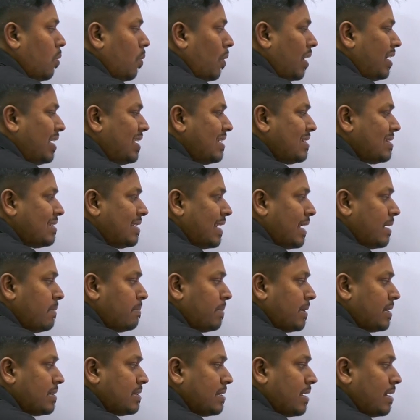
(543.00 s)
What is
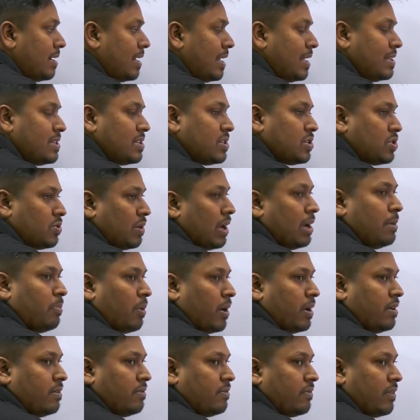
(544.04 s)
10% is
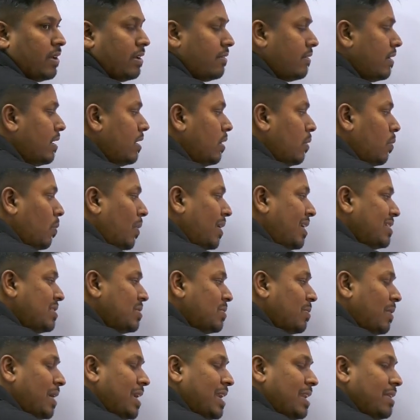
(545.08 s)
12.5. What is
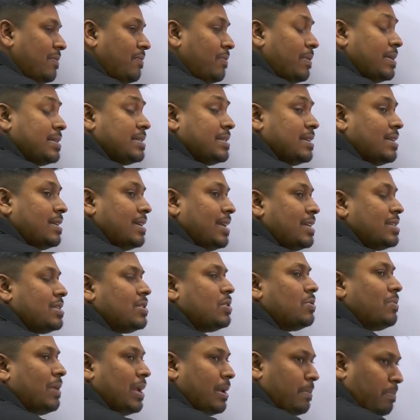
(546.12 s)
20%?
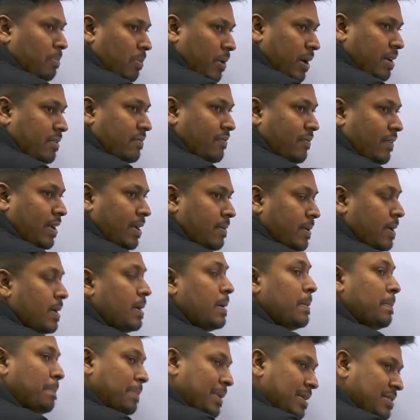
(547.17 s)
12.5
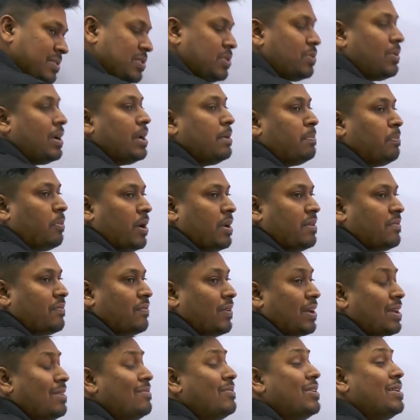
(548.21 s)
plus
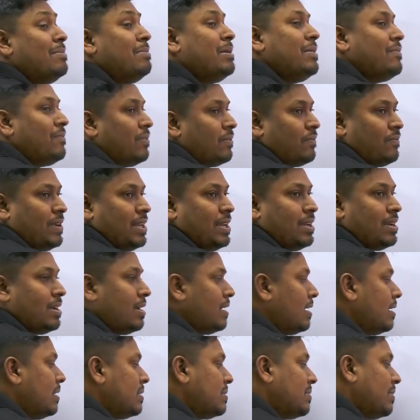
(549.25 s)
12.5 will be 50.
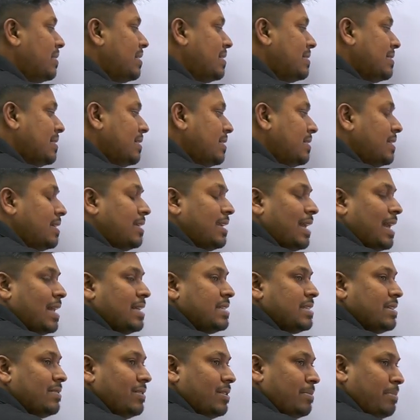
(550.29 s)
So resultant
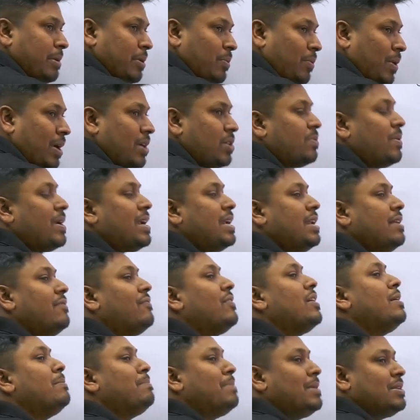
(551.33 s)
answer will be
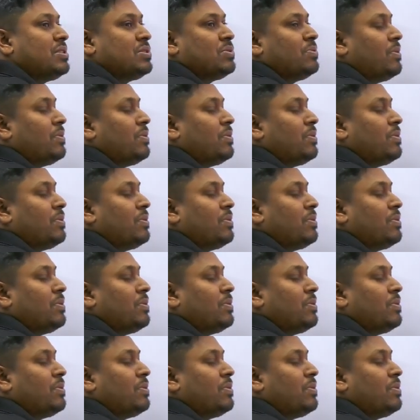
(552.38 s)
125 plus